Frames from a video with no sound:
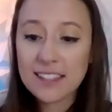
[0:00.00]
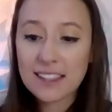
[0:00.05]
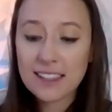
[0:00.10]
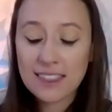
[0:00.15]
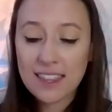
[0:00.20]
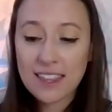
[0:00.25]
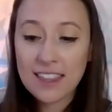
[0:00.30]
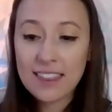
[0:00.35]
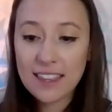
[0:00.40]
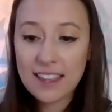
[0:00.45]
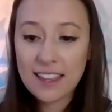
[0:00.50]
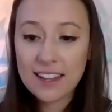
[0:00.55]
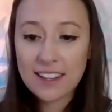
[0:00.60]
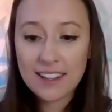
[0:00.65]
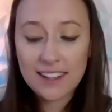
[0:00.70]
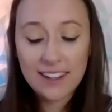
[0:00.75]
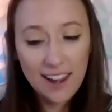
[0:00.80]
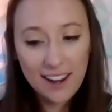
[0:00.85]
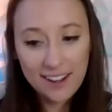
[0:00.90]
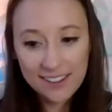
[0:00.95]
is the thing that
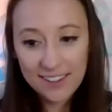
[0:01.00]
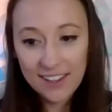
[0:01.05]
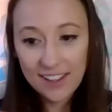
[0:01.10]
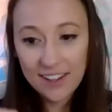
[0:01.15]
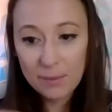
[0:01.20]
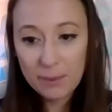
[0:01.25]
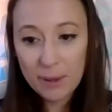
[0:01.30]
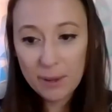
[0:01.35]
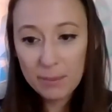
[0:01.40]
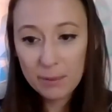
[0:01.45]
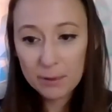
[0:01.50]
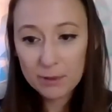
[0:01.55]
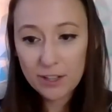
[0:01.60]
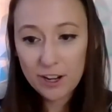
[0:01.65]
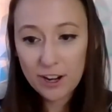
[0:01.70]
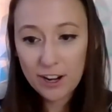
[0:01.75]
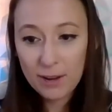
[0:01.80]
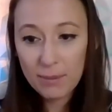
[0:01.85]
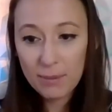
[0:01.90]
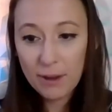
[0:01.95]
not a lot of people
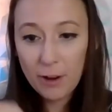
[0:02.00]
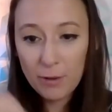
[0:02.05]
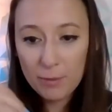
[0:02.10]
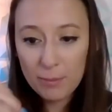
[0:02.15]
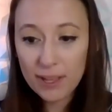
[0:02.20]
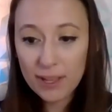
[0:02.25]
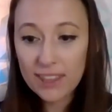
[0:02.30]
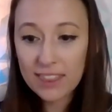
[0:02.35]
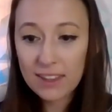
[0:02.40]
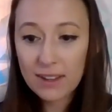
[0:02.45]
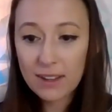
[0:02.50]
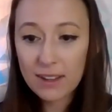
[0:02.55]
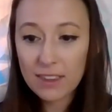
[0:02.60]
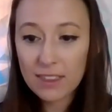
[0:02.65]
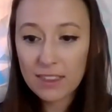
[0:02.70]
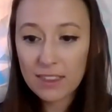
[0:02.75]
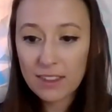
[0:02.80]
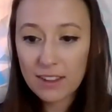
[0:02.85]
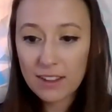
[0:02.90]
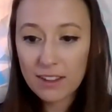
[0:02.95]
talk about, but
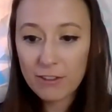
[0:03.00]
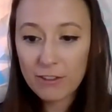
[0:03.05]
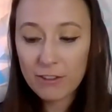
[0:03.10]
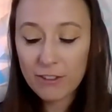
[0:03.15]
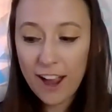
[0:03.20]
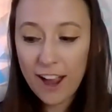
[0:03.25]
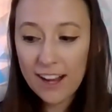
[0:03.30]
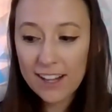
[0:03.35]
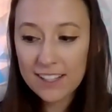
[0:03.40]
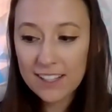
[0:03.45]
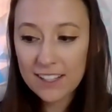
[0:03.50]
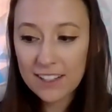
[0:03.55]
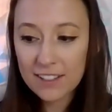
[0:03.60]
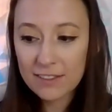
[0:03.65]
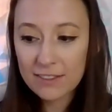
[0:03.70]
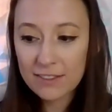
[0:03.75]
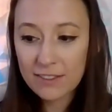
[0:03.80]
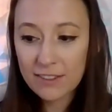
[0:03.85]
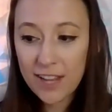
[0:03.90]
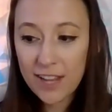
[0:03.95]
the fact
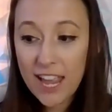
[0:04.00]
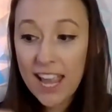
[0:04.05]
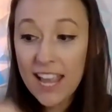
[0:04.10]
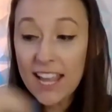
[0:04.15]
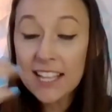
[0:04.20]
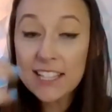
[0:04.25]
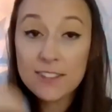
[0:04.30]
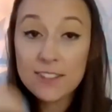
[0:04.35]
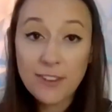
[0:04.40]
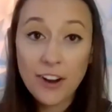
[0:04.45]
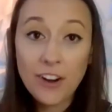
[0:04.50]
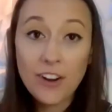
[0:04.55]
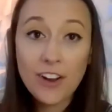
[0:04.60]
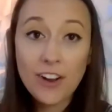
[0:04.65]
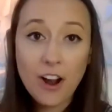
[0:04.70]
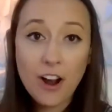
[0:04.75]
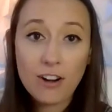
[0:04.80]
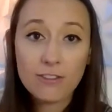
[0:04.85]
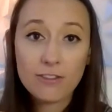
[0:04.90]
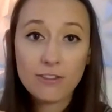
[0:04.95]
of, it's
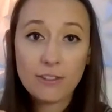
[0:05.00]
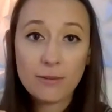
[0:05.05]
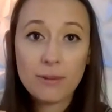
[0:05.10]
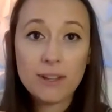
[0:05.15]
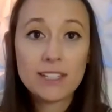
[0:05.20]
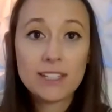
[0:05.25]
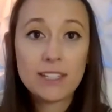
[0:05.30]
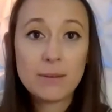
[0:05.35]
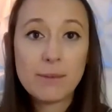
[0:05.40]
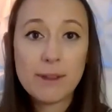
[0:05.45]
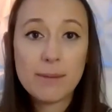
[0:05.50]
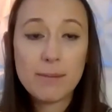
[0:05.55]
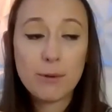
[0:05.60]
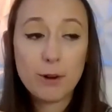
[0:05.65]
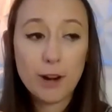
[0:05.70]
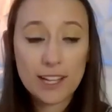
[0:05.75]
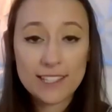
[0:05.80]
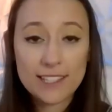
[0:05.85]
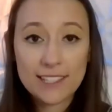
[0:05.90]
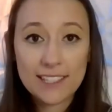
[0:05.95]
very hard for me to be
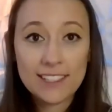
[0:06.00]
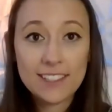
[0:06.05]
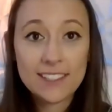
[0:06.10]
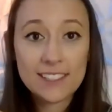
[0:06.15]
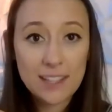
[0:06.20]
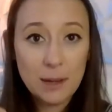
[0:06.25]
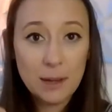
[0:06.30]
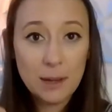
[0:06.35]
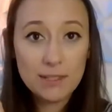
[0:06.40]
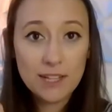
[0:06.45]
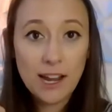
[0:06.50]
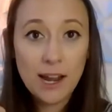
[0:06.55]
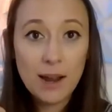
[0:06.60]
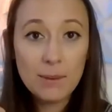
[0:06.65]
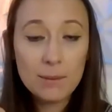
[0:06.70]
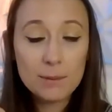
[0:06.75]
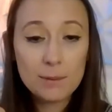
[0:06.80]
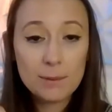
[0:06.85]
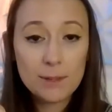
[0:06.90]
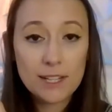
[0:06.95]
present
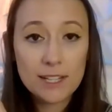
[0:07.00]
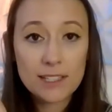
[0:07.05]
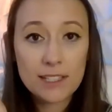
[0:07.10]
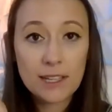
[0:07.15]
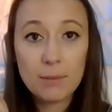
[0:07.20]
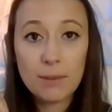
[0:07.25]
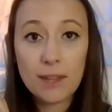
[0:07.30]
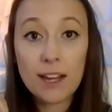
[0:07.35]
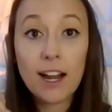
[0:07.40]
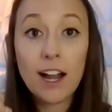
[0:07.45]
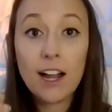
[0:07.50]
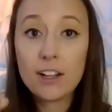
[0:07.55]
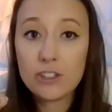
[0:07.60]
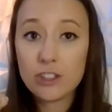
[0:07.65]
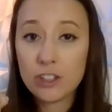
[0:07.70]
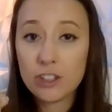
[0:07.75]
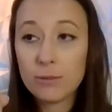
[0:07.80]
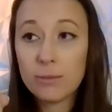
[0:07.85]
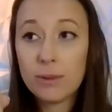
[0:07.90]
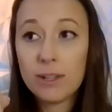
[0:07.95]
sometimes, because I'm like, I
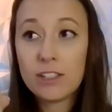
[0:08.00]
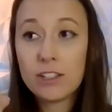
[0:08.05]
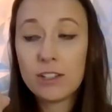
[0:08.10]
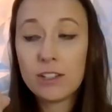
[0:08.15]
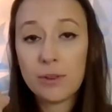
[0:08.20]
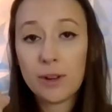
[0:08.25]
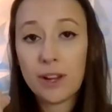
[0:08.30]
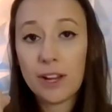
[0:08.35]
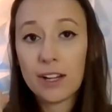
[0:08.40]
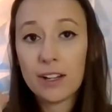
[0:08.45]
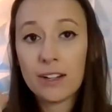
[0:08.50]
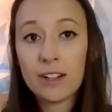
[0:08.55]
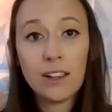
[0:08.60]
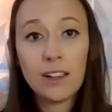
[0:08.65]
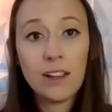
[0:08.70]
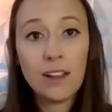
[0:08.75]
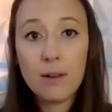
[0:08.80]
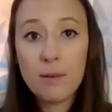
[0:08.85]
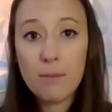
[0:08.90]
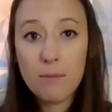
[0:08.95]
should be doing
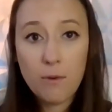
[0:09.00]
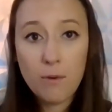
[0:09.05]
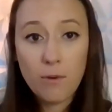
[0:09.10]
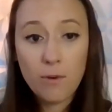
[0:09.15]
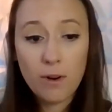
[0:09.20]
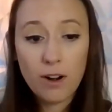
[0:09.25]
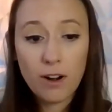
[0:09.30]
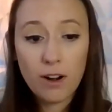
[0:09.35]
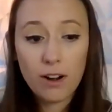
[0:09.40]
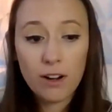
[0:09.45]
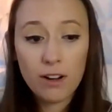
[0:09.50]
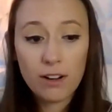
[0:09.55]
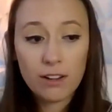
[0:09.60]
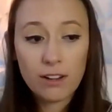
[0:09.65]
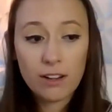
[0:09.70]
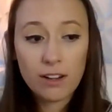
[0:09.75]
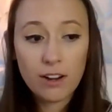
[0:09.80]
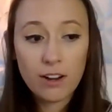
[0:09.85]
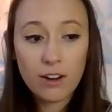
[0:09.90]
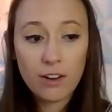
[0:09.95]
more,
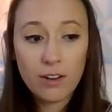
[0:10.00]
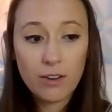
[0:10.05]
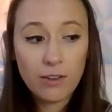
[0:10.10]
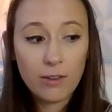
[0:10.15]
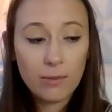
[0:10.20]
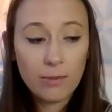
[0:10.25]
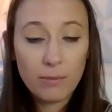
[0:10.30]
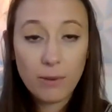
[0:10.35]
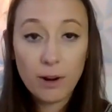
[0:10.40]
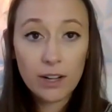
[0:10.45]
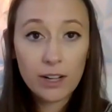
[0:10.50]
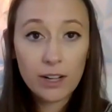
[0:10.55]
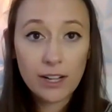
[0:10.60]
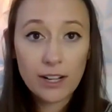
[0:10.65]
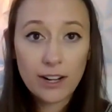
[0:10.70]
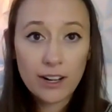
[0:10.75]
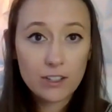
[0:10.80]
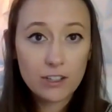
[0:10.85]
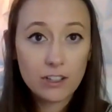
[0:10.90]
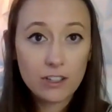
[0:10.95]

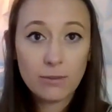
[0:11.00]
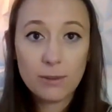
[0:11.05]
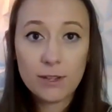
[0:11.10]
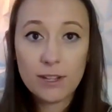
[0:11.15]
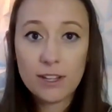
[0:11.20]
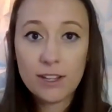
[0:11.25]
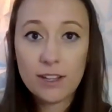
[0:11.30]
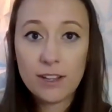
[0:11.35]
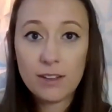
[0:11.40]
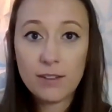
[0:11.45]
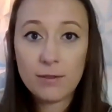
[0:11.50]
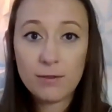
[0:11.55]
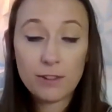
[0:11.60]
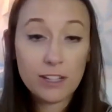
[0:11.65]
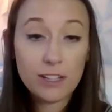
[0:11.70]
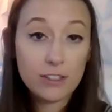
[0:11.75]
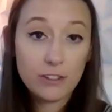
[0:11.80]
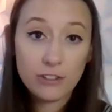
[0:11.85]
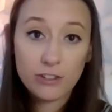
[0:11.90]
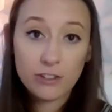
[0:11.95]
marketing. I should be
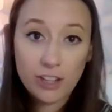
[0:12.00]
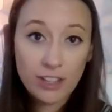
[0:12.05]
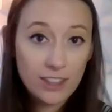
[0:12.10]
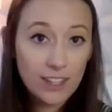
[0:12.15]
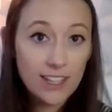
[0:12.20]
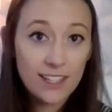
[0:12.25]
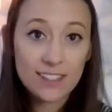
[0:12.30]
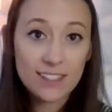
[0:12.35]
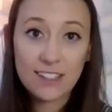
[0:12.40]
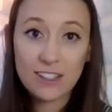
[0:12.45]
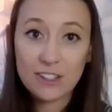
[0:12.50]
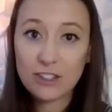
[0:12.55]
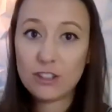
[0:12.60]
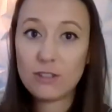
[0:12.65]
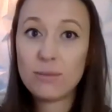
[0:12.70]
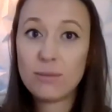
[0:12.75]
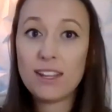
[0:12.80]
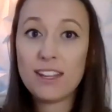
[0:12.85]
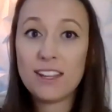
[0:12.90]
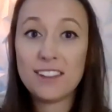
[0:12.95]
researching this. I
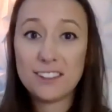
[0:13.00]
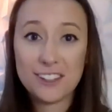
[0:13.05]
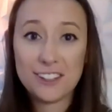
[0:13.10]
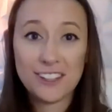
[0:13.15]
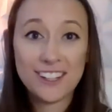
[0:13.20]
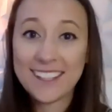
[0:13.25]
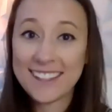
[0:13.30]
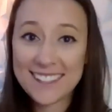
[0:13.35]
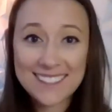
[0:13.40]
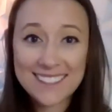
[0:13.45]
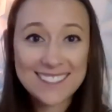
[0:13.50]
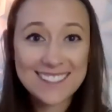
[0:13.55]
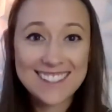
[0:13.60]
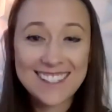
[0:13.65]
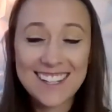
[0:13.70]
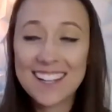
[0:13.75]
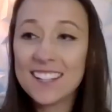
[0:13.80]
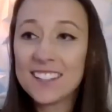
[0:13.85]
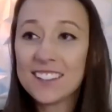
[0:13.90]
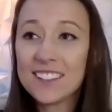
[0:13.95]
should be learning this
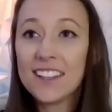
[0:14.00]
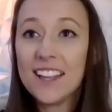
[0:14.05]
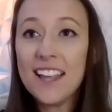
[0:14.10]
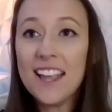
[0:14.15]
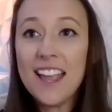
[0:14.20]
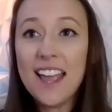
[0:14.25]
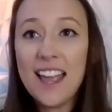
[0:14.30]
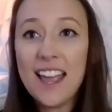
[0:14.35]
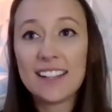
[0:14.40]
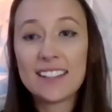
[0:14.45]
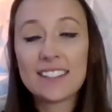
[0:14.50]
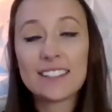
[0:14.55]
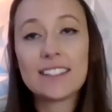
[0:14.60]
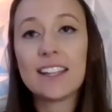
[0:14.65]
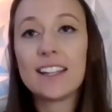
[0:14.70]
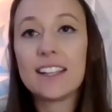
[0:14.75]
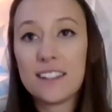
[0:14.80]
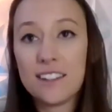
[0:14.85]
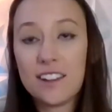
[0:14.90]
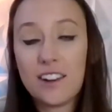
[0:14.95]
skill. And it's
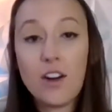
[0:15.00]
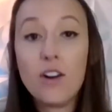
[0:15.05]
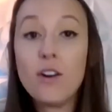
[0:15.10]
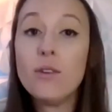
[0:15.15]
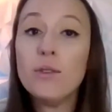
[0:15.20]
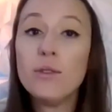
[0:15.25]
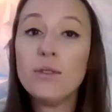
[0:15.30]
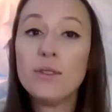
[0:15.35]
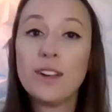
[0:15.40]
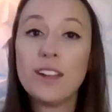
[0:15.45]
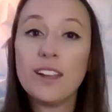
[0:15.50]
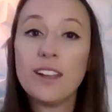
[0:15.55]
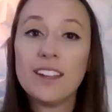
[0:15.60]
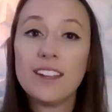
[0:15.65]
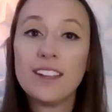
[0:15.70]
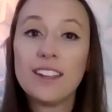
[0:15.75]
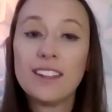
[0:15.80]
like, no,